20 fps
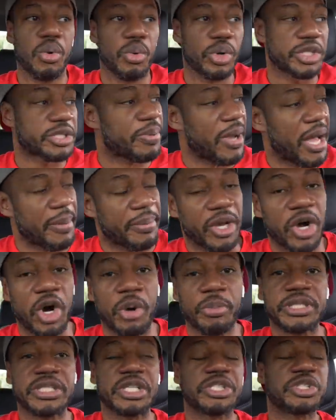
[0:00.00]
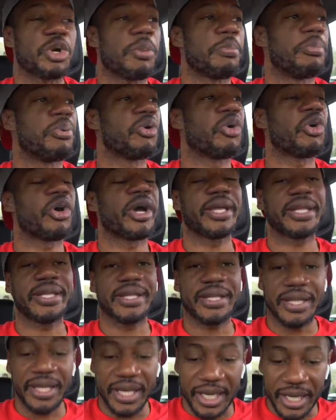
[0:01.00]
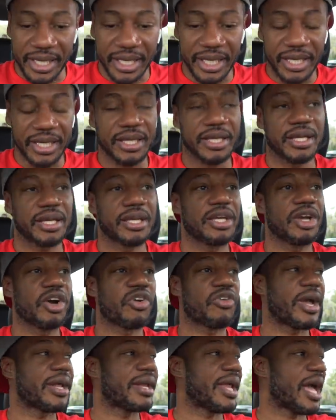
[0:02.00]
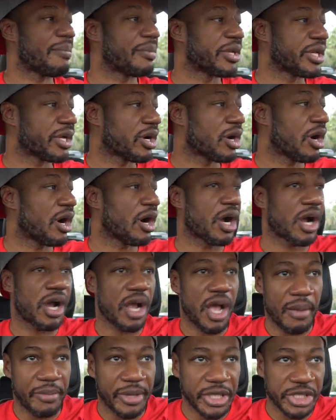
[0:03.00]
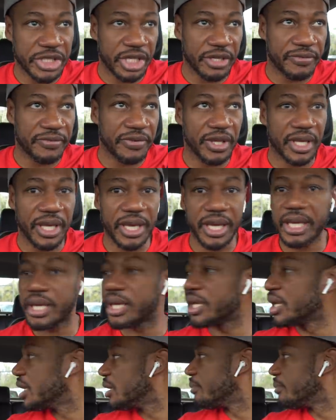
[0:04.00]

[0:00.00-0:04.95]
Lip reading: What's poppin', homies? It's your boy Nitty. Yo, right now I'm in the car. I'm at Chick-fil-A.